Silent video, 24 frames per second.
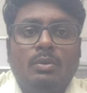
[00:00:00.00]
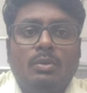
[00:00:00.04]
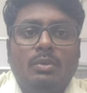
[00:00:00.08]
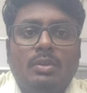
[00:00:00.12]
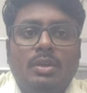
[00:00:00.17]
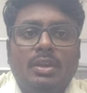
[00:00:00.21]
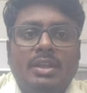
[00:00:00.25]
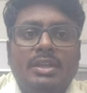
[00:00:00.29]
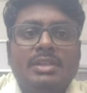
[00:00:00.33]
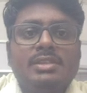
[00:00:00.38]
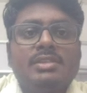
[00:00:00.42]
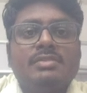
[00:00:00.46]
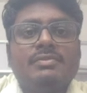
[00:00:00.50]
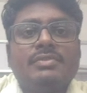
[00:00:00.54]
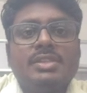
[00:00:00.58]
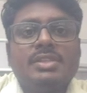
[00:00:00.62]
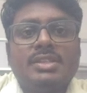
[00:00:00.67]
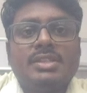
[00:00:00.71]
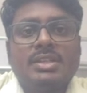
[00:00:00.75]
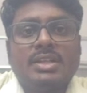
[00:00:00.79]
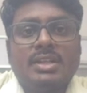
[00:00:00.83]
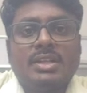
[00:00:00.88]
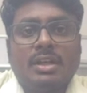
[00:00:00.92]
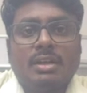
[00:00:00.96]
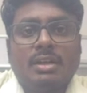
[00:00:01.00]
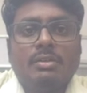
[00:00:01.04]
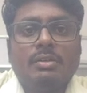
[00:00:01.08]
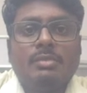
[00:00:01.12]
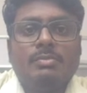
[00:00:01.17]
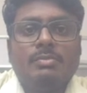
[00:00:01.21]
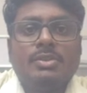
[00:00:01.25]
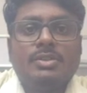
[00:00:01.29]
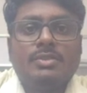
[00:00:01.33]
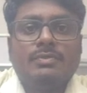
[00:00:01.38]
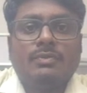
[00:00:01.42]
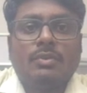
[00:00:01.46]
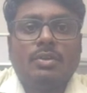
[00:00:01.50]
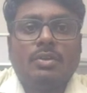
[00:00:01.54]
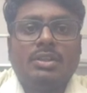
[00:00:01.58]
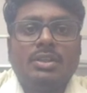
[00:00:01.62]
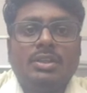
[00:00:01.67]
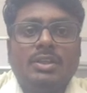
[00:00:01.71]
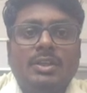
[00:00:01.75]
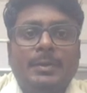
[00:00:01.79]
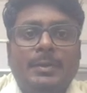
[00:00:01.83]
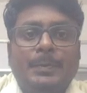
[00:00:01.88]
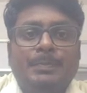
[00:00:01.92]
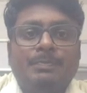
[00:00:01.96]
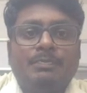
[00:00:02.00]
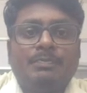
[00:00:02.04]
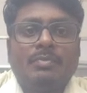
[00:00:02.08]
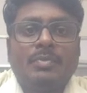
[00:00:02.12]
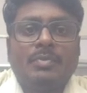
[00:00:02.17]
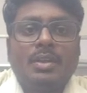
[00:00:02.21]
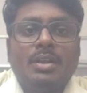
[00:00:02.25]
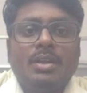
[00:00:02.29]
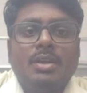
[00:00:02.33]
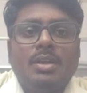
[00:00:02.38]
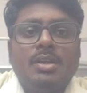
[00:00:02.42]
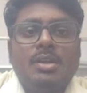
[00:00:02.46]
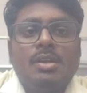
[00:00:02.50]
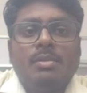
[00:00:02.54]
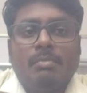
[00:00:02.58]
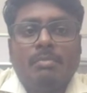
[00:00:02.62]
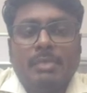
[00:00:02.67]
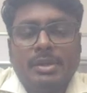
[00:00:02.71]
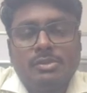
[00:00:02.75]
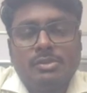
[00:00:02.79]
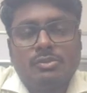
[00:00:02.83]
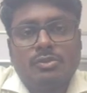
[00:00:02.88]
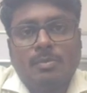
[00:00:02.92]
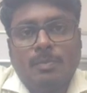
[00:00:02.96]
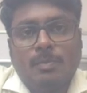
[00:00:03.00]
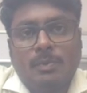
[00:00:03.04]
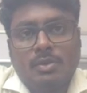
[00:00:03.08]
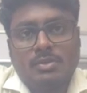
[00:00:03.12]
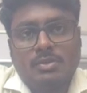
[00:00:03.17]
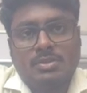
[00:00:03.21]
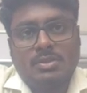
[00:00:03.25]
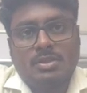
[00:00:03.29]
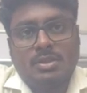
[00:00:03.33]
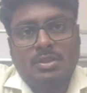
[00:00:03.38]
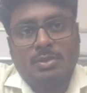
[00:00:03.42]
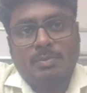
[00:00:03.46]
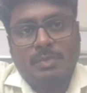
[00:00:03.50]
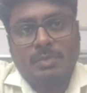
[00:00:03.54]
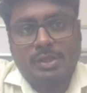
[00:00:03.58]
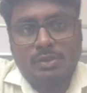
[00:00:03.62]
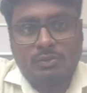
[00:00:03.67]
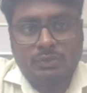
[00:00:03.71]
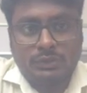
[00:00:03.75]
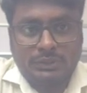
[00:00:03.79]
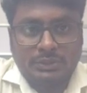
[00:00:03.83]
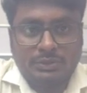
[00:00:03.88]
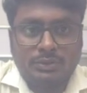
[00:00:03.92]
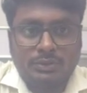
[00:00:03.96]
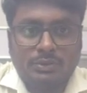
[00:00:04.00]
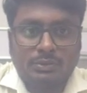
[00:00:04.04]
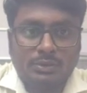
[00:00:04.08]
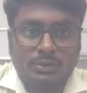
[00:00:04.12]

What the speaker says: interfacing requirements for the microprocessor and microcontroller.